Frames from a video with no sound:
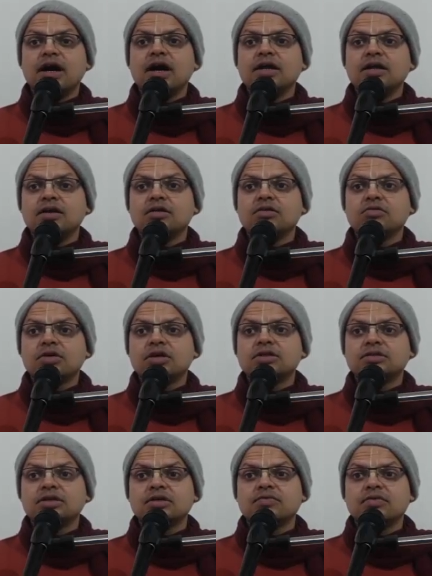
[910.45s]
are in a
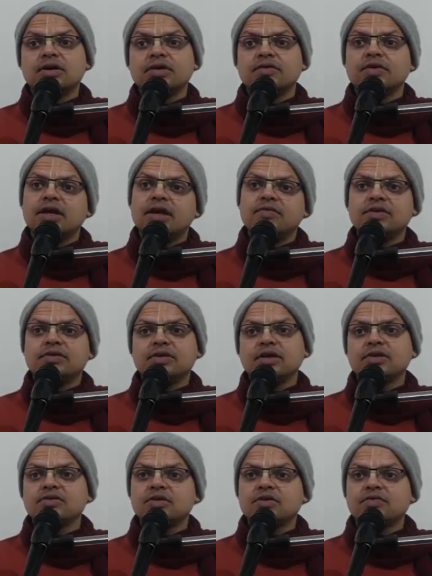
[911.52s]
dualistic world where
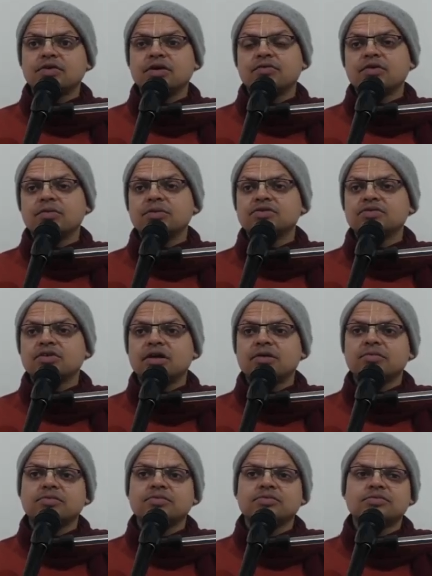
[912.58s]
everything is different from its name